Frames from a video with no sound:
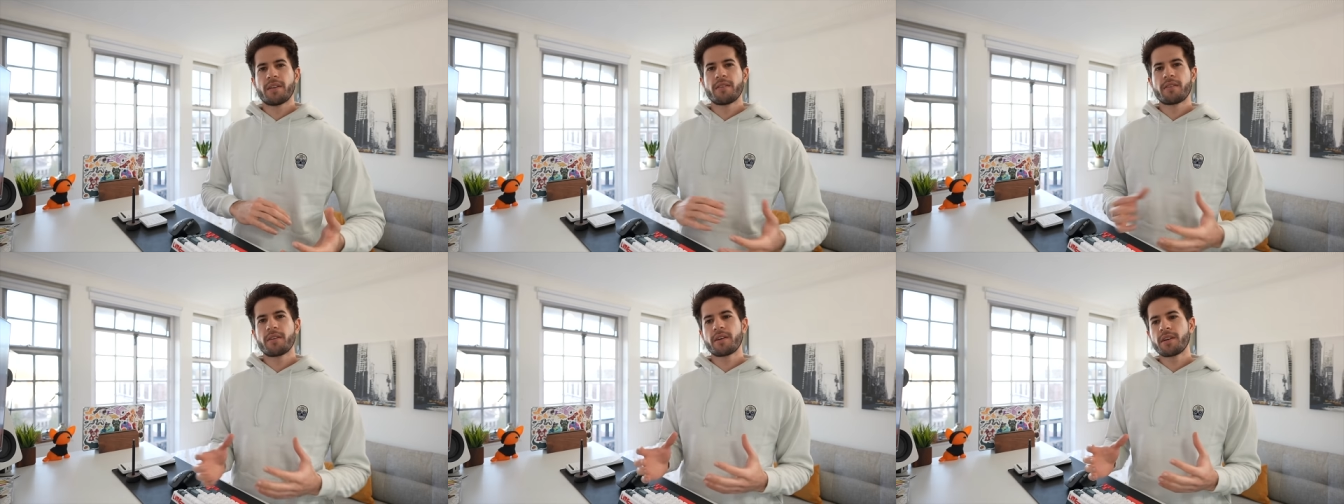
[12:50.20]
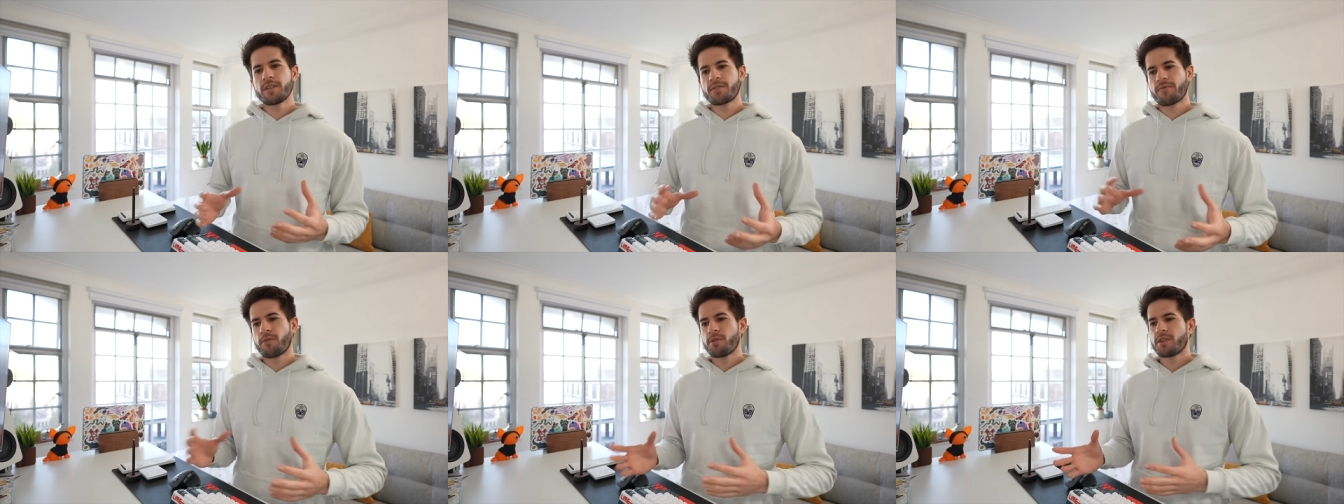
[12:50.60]
And the thing
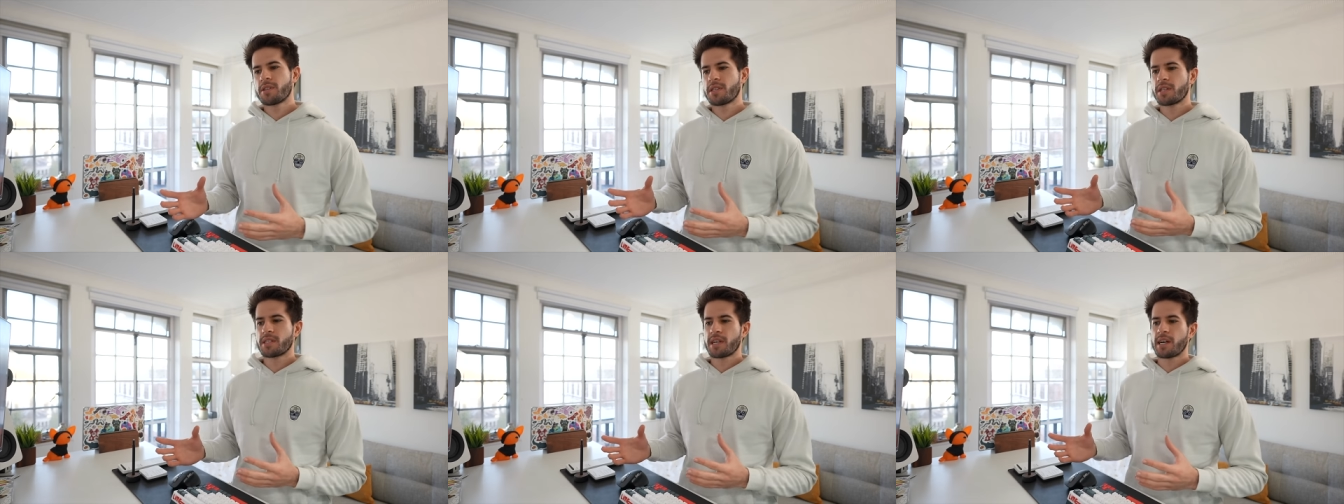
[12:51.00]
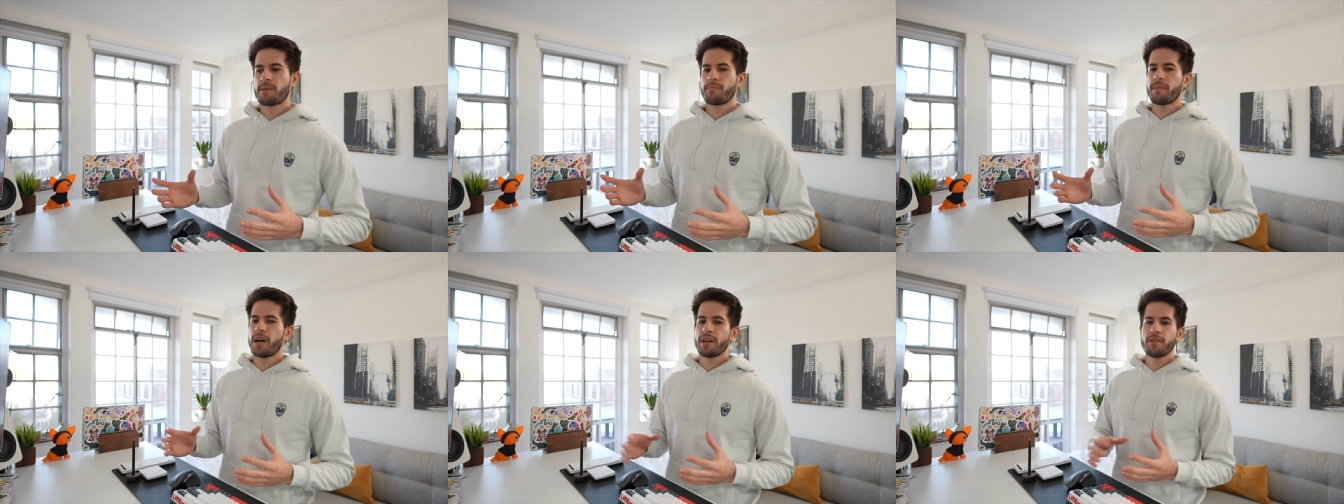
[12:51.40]
is, for this
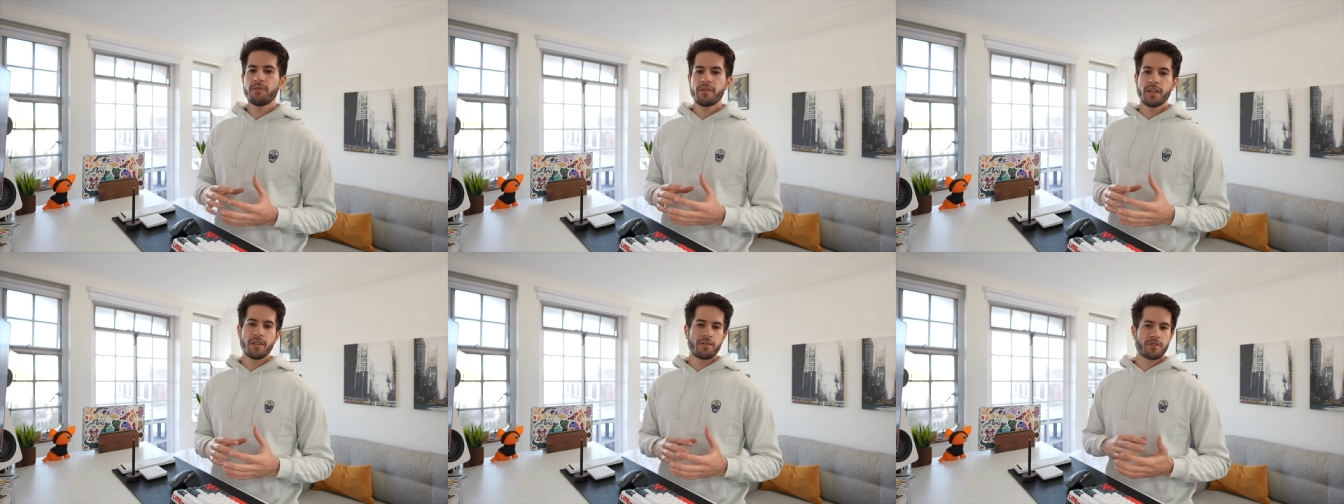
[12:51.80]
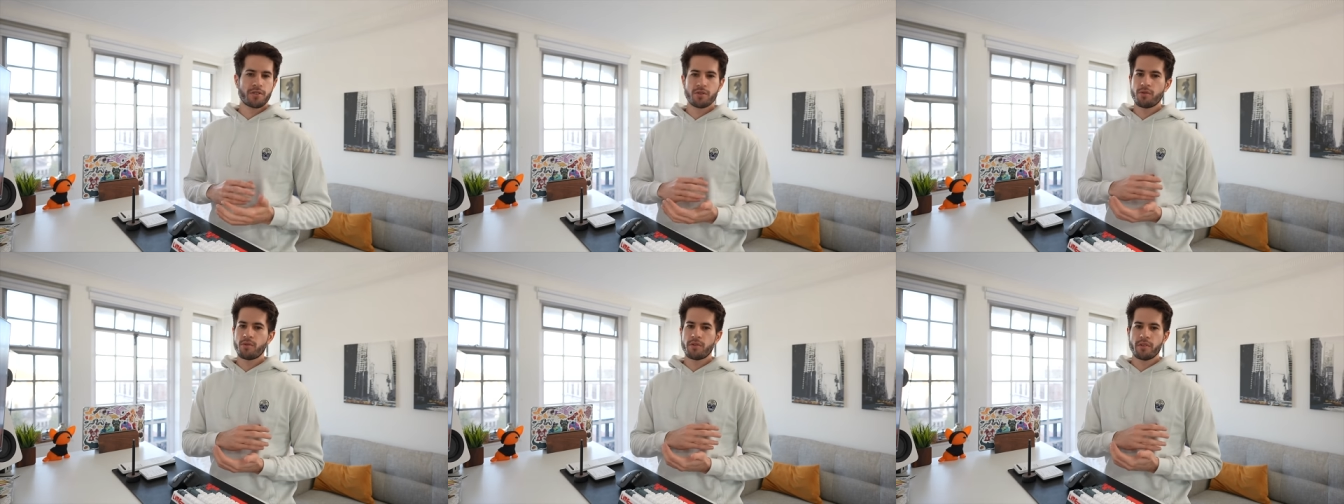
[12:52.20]
exam, I don't need to
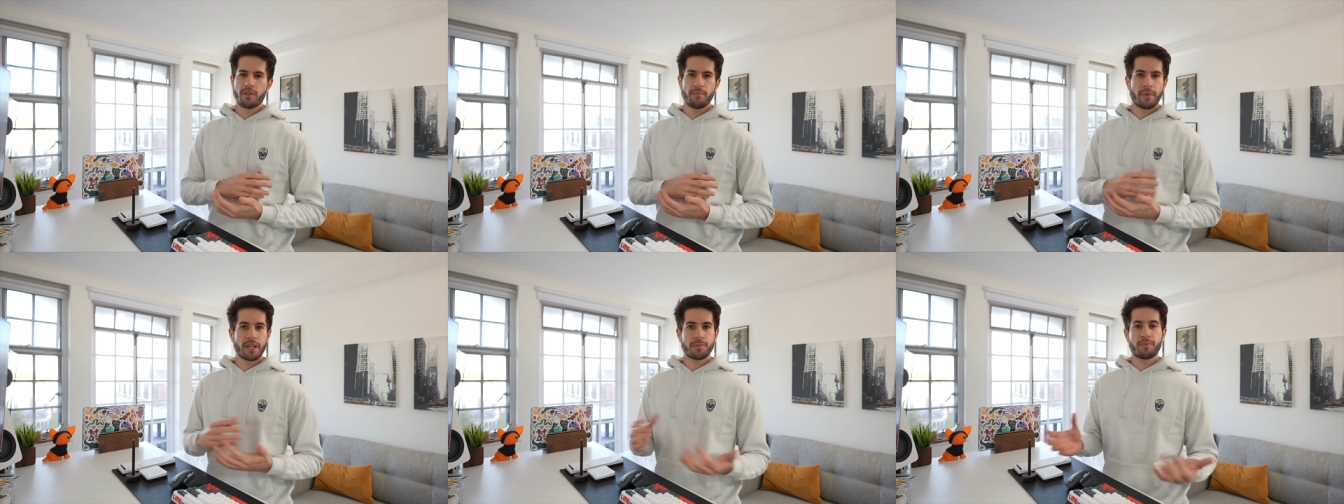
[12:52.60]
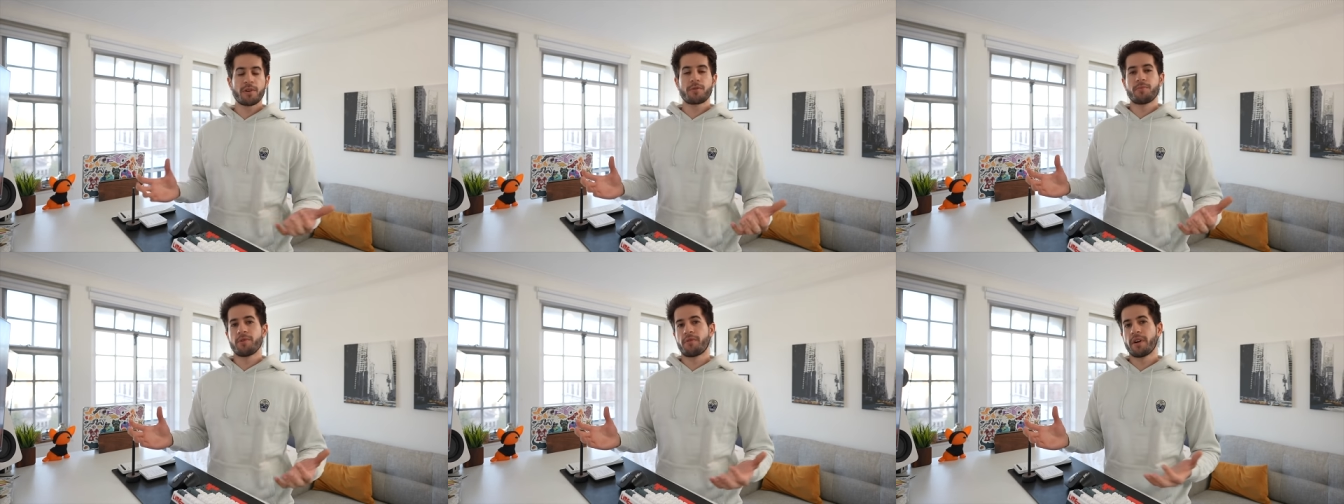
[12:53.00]
score the best
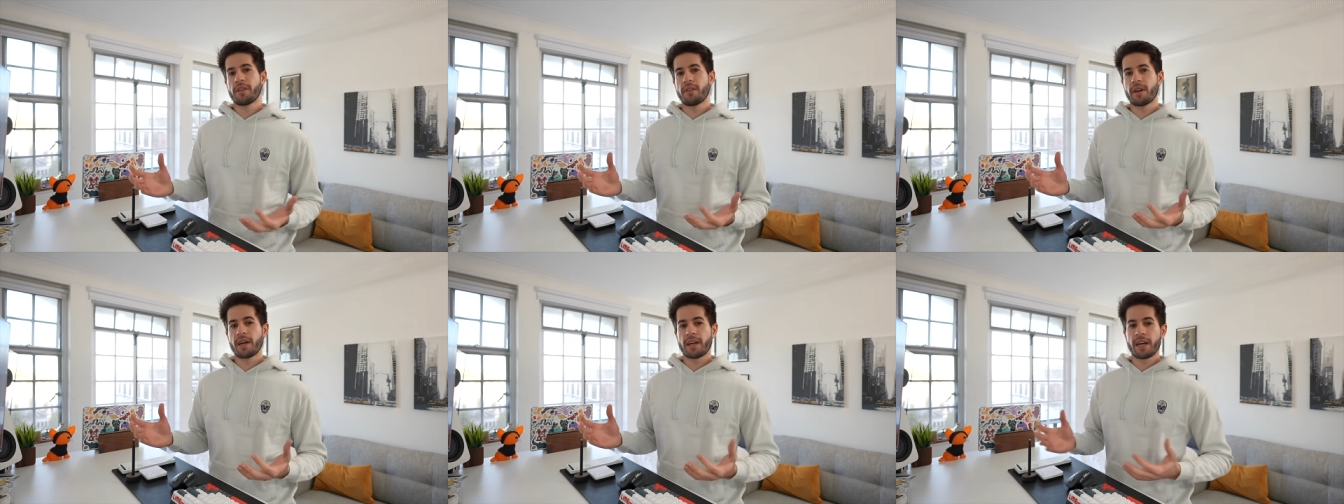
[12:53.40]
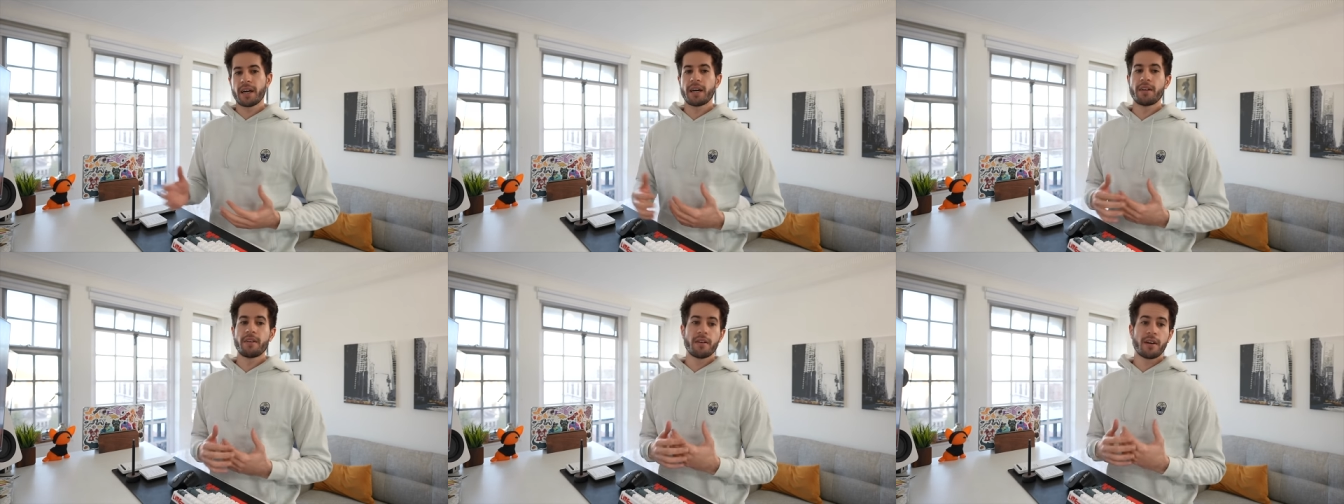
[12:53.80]
possible grade that I can.